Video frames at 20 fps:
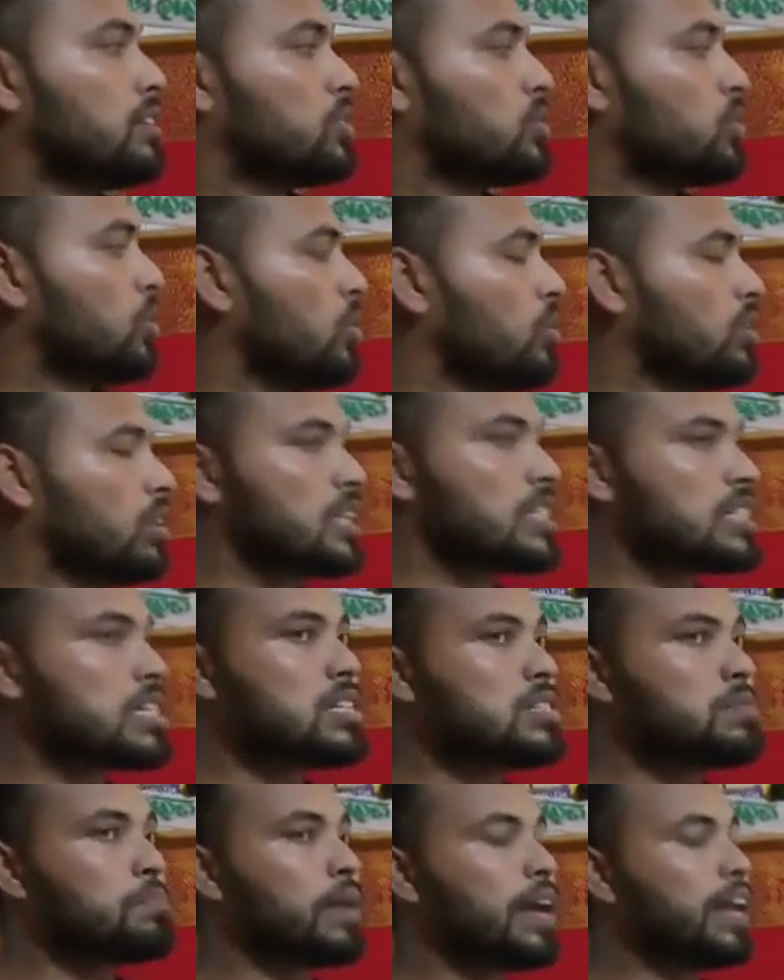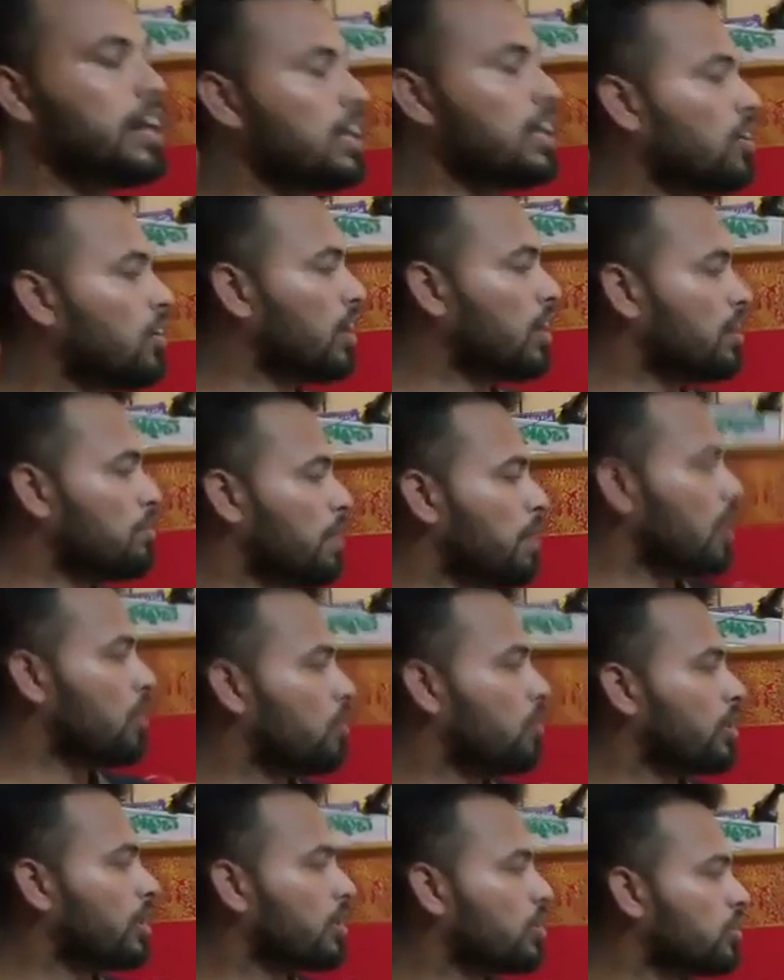So this is mainly all
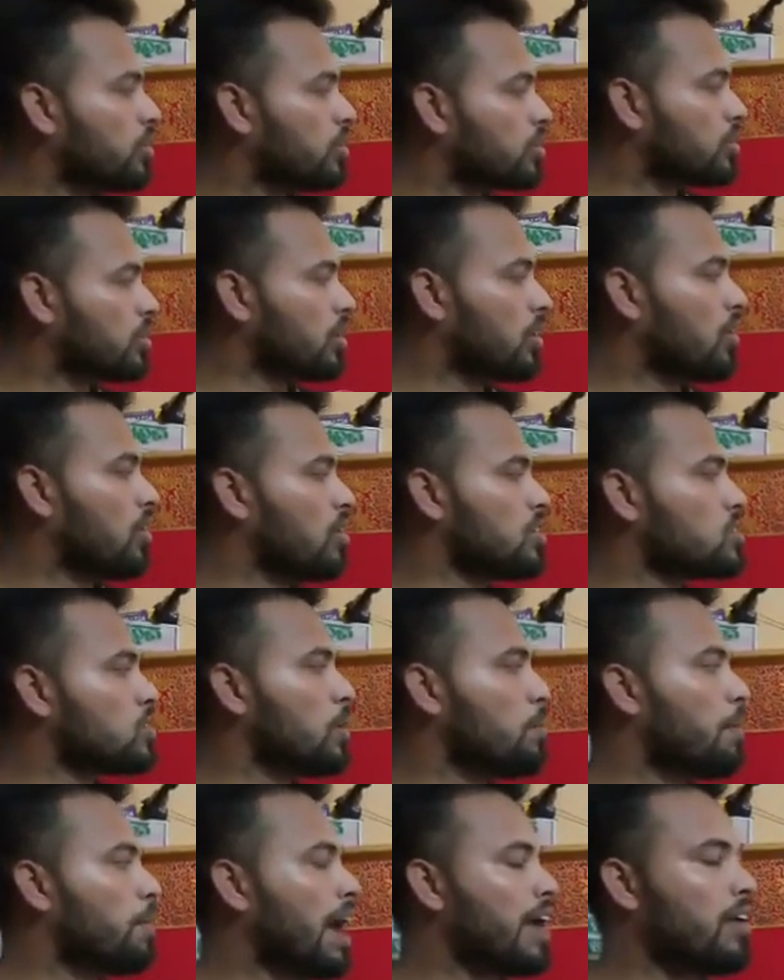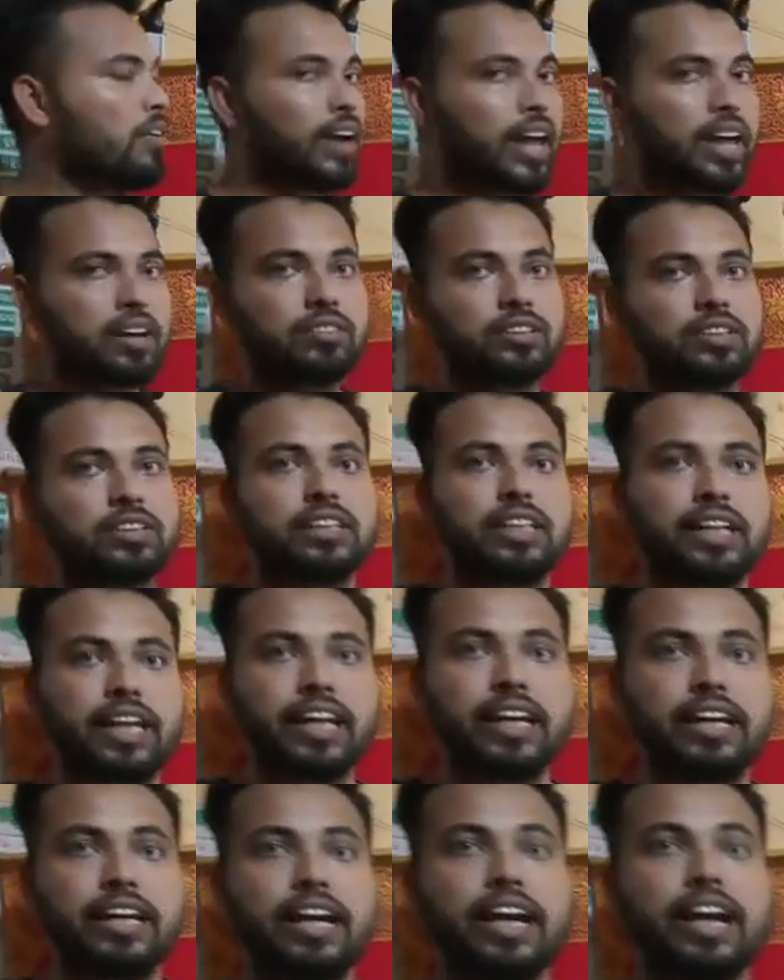about the loss of
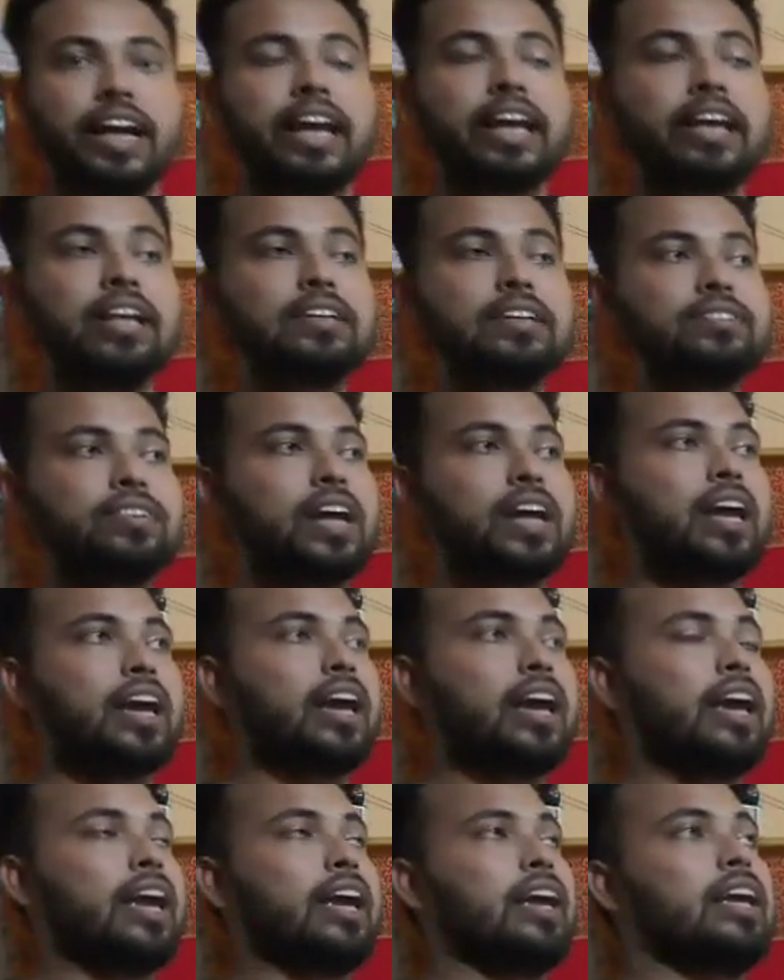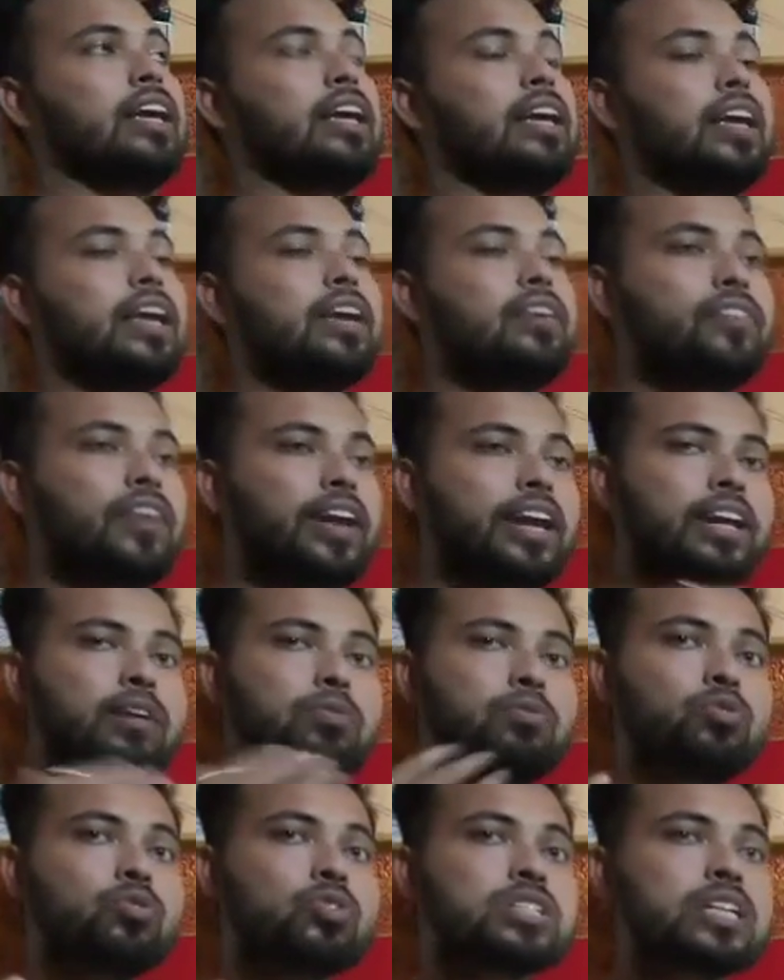biodiversity. If any
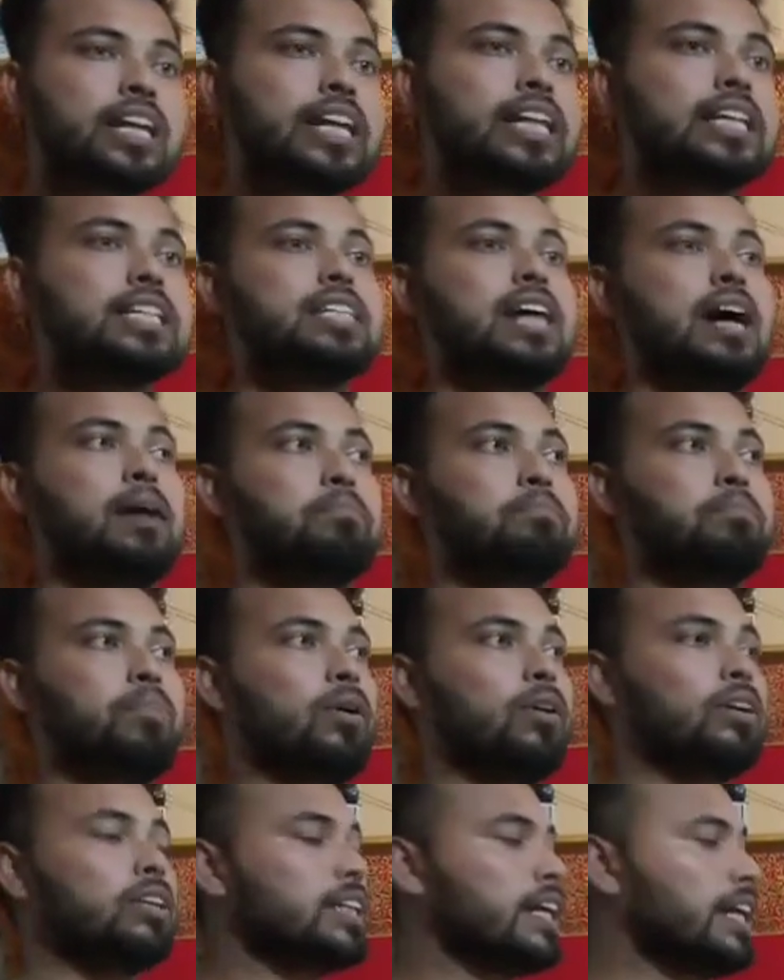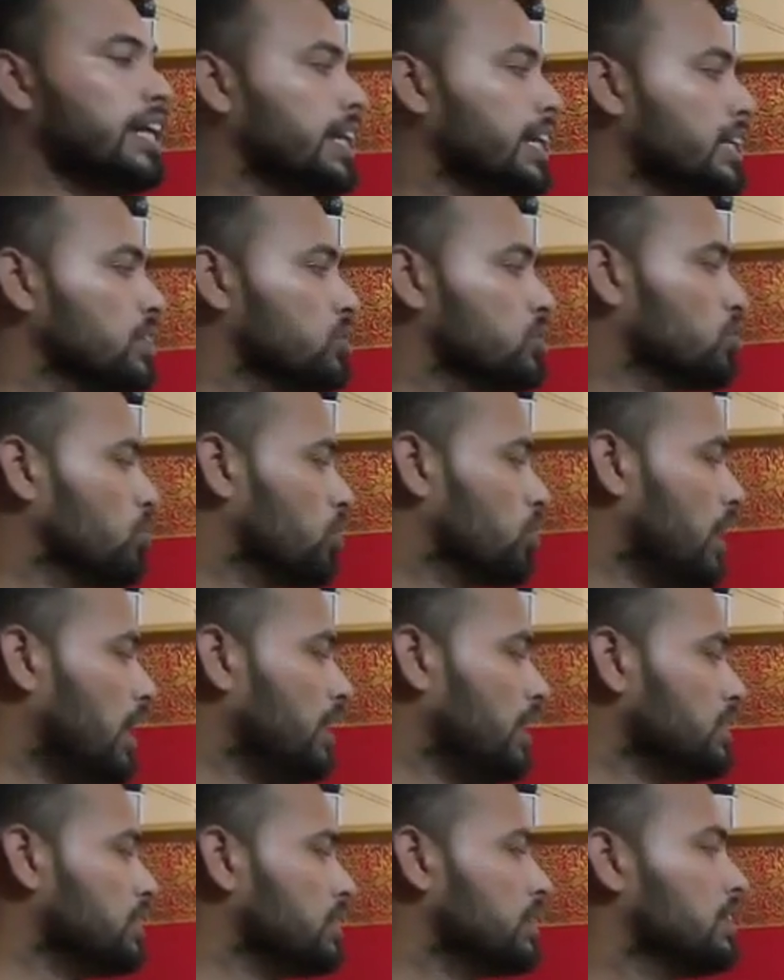food chain is hampered, then it is known
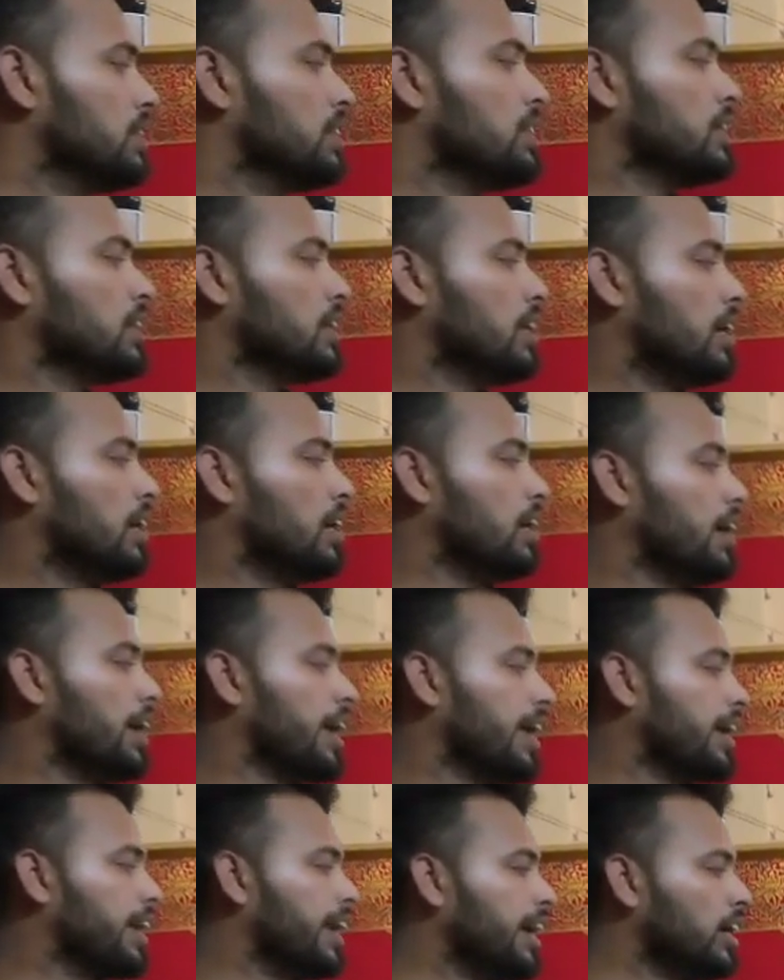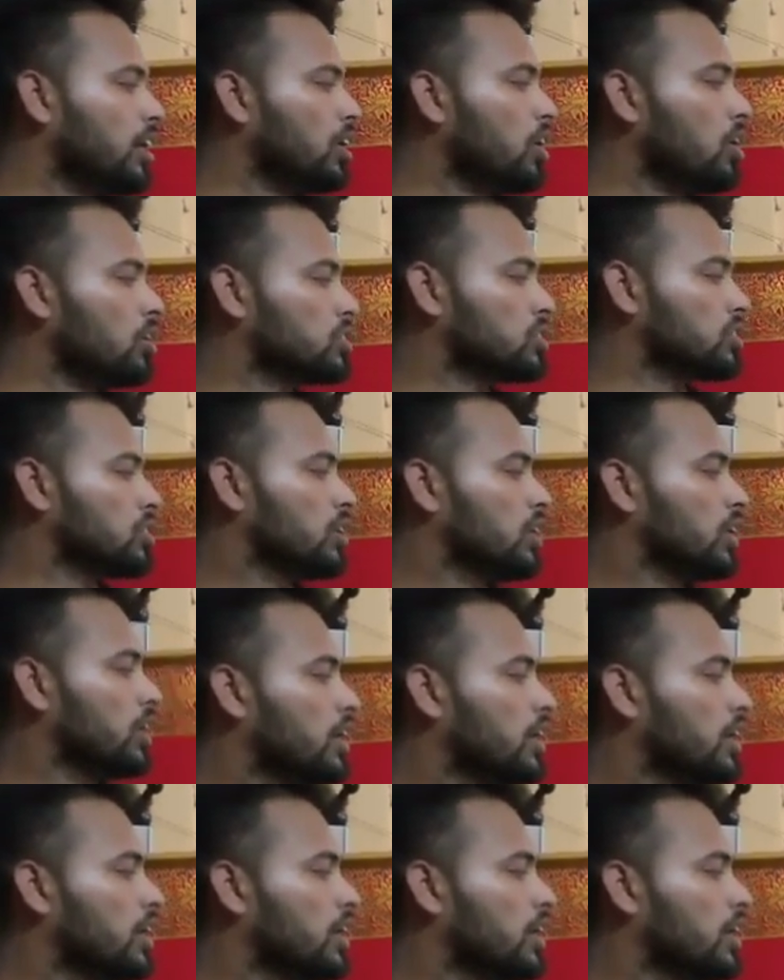as a great loss.